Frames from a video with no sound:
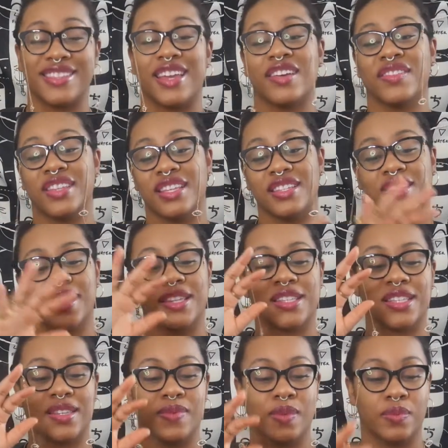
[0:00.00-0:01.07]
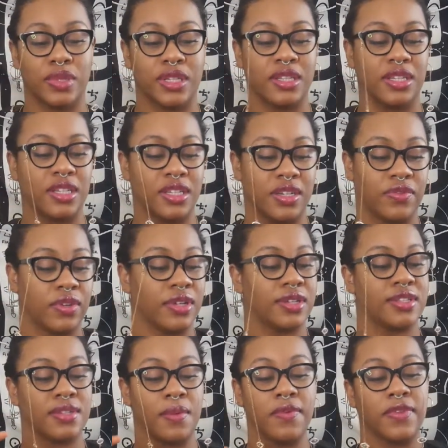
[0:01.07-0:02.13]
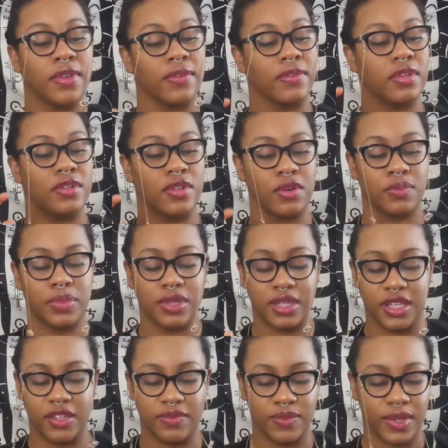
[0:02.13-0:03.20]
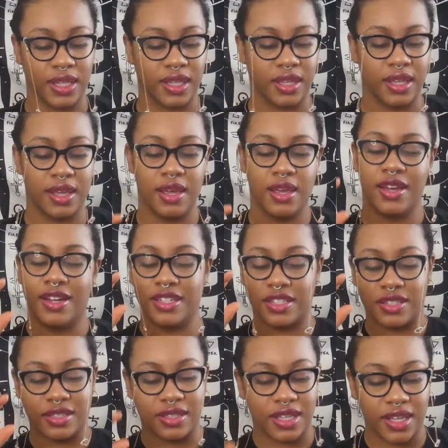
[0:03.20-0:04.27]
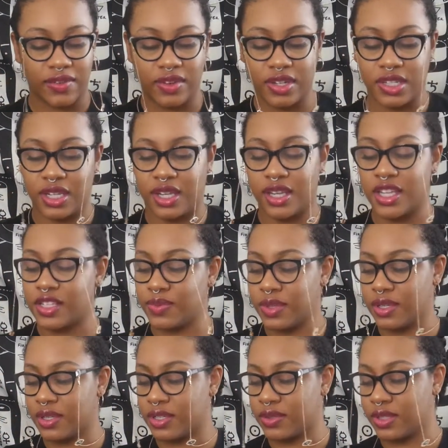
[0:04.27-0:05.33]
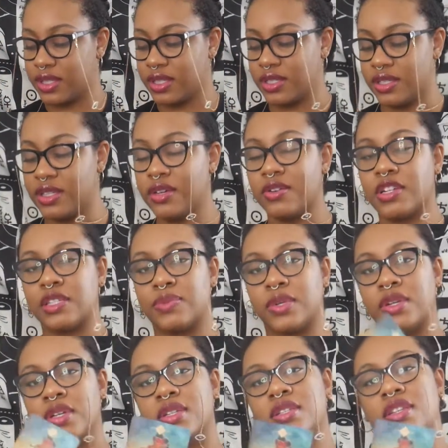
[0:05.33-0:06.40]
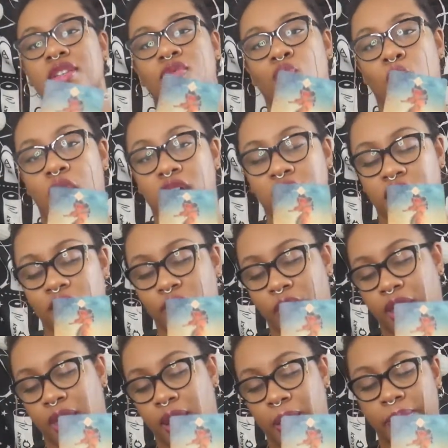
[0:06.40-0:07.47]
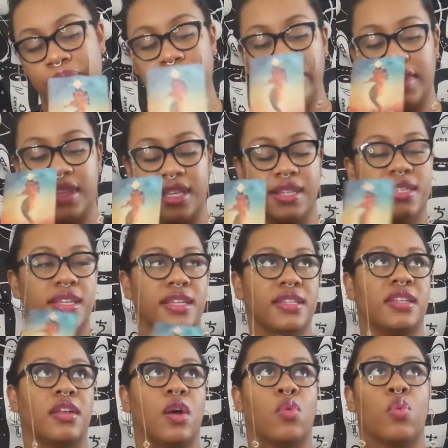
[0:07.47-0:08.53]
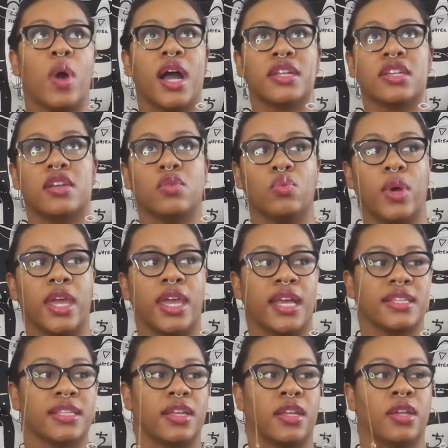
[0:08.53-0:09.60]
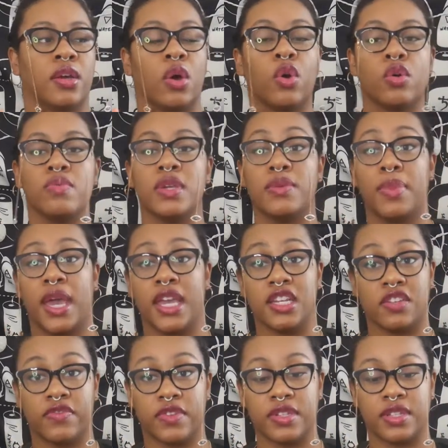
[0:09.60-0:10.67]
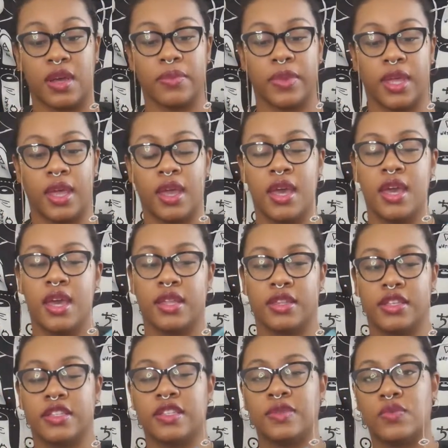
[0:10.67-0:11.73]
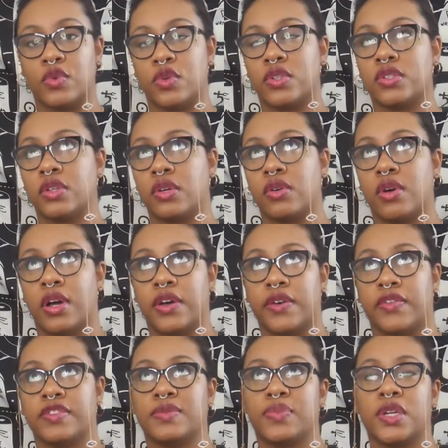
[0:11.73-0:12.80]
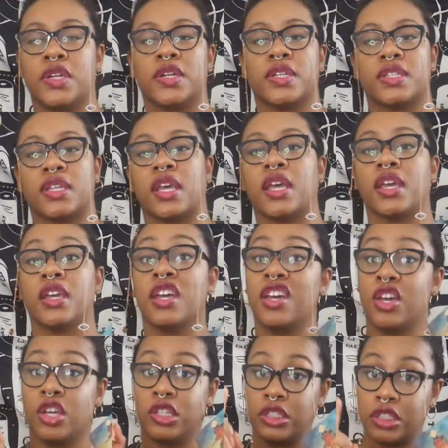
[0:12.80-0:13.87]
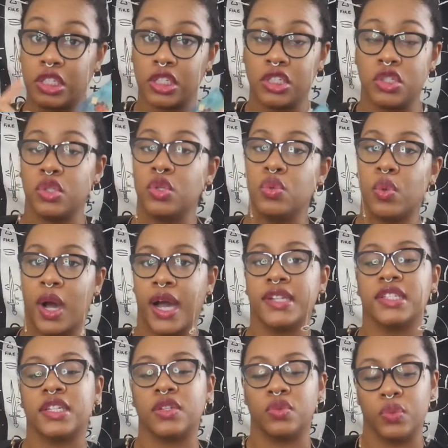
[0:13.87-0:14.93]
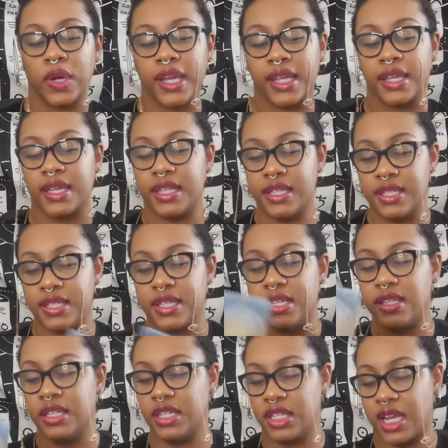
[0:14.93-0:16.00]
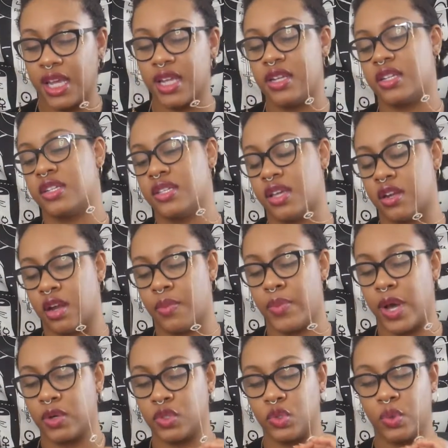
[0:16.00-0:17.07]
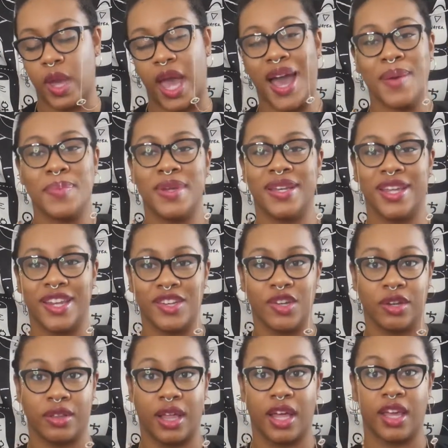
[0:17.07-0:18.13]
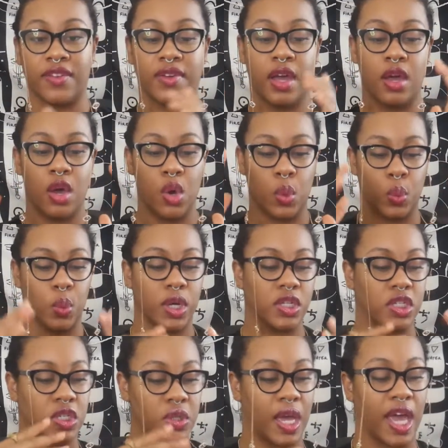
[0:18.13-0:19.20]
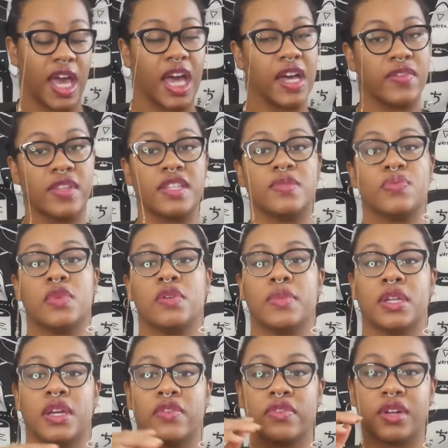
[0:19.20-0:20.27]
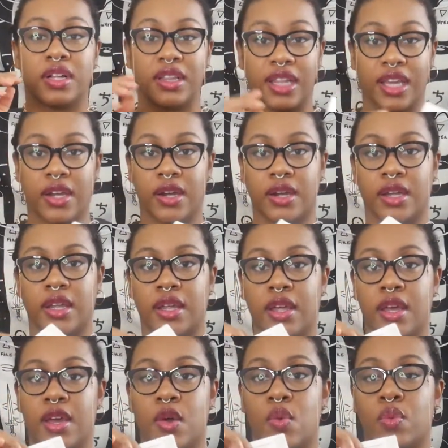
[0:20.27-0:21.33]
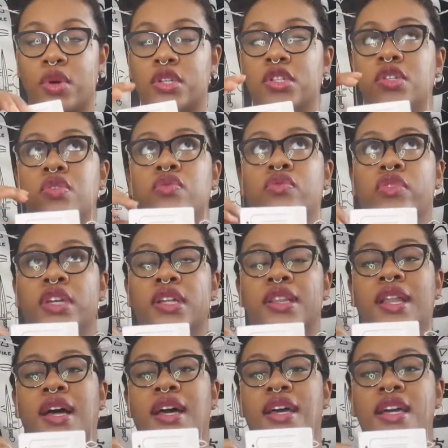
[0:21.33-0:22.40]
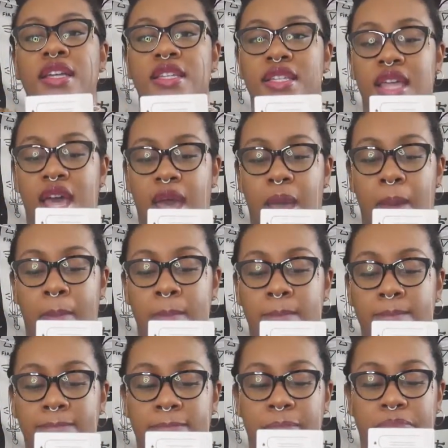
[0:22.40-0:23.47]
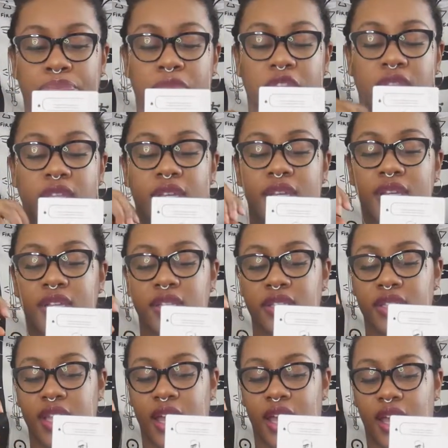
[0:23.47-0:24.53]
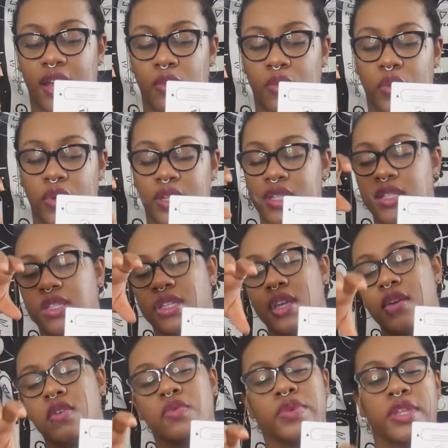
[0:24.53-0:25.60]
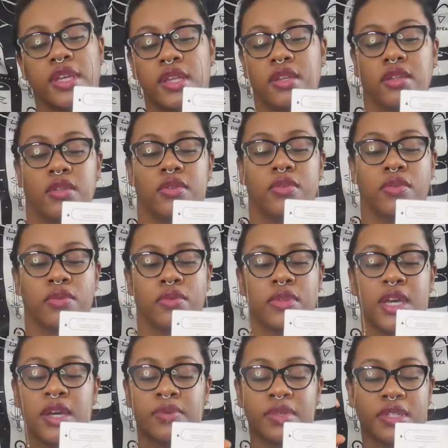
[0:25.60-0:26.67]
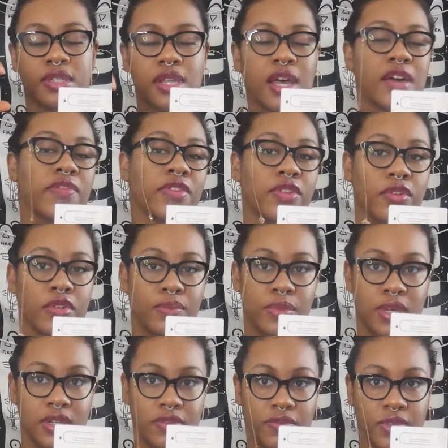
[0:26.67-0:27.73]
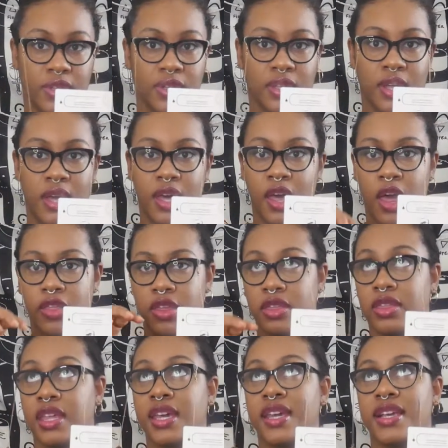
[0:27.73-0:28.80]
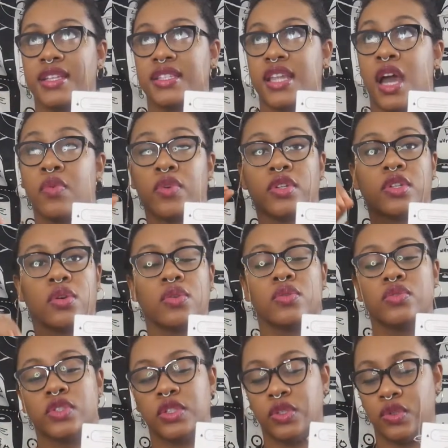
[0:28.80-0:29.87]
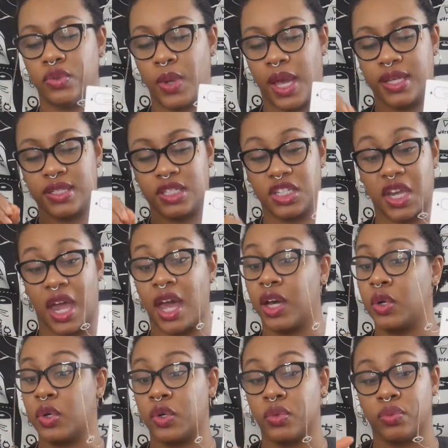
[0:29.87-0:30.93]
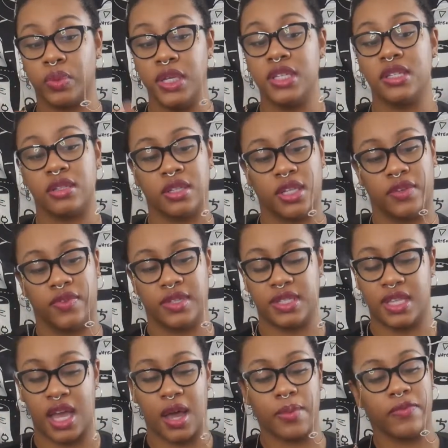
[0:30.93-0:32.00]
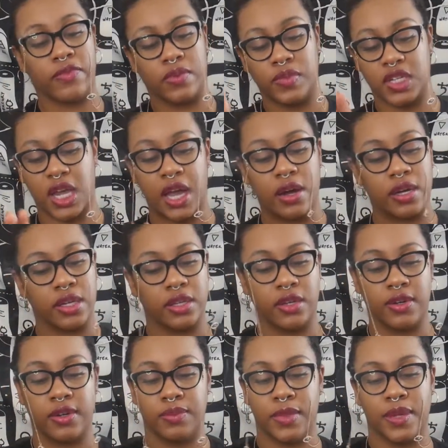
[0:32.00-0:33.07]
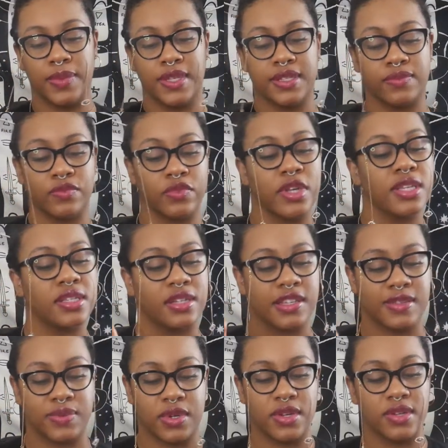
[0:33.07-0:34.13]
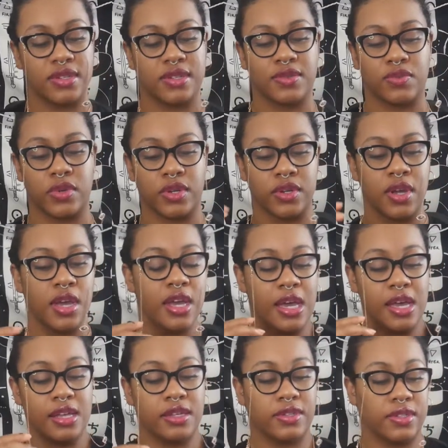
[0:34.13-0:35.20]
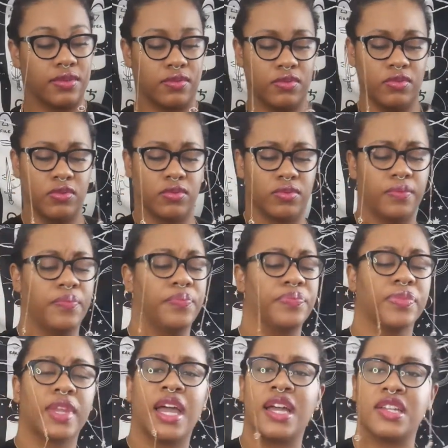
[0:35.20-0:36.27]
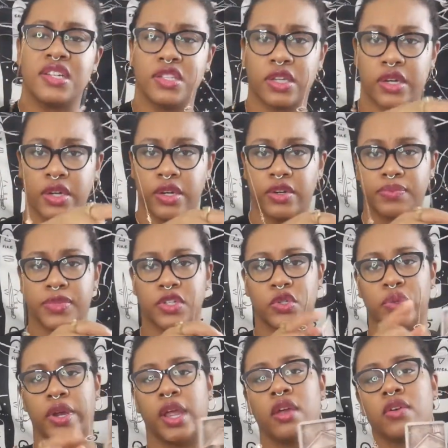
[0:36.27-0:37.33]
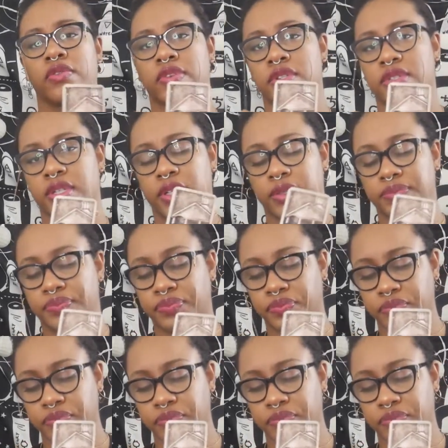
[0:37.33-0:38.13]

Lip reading: Everything is going to seem completely different. And some of you, if you don't believe me, just give it a chance, because of the secret spirit, it says watch and wait. This isn't a watch and wait as in, oh, be patient for something. This is more so of spirit saying, just you watch and wait and see the changes that are about to happen in your life. Once you have this moment of clarity, once you realize that the things that were instilled within you that was not for your benefit, the things that were told to you as a child, or recently, if it's not from childhood, you know, maybe some recent experiences where, ooh, I just heard betrayal for some.